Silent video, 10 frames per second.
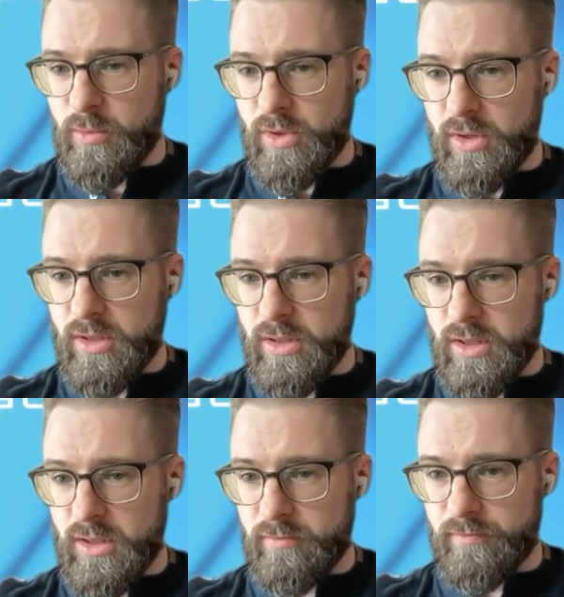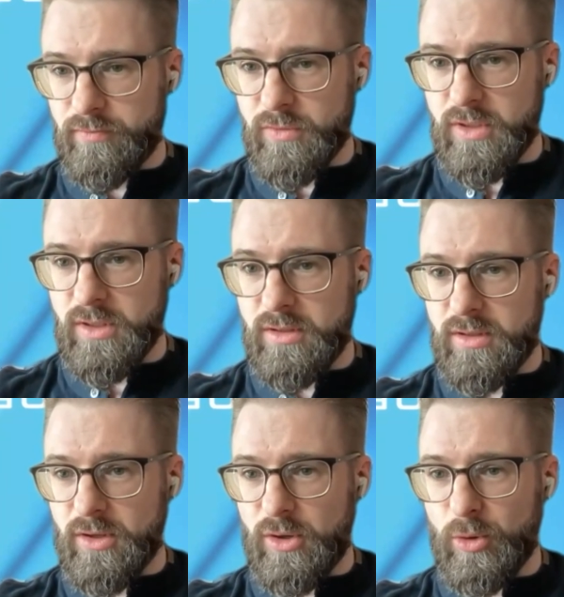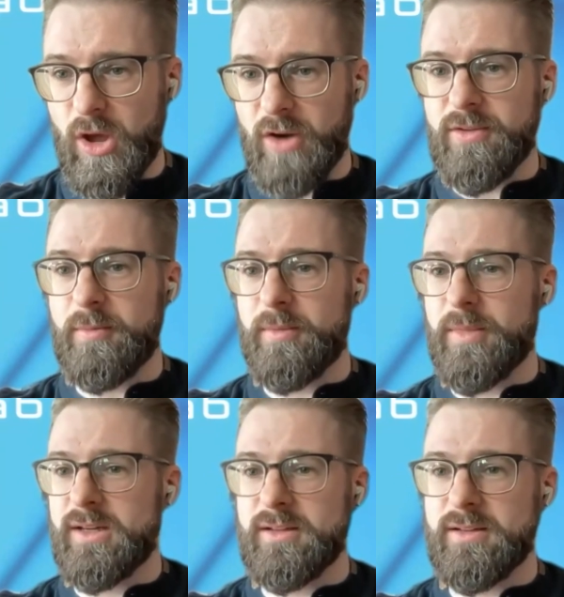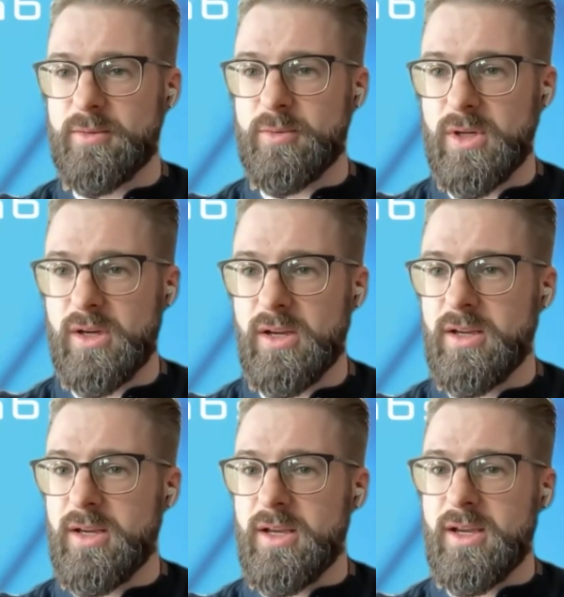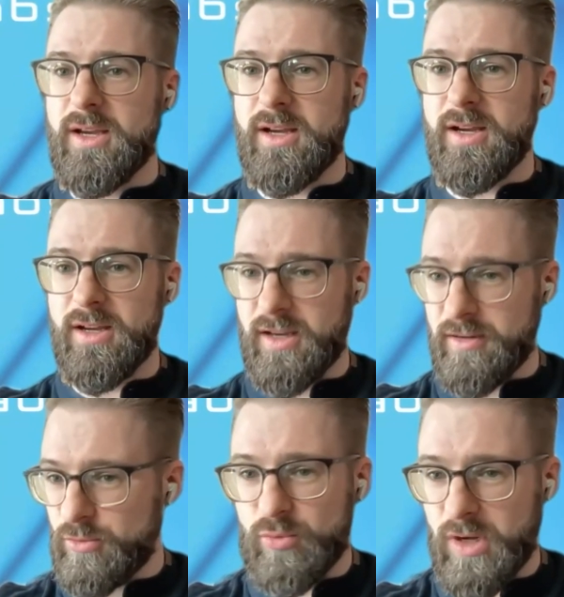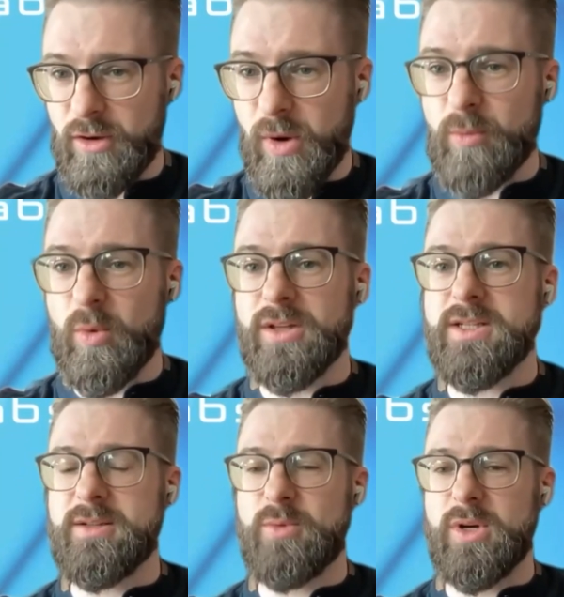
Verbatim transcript: There were um, a, a whole lot of them, and we, Uh, and really great ones.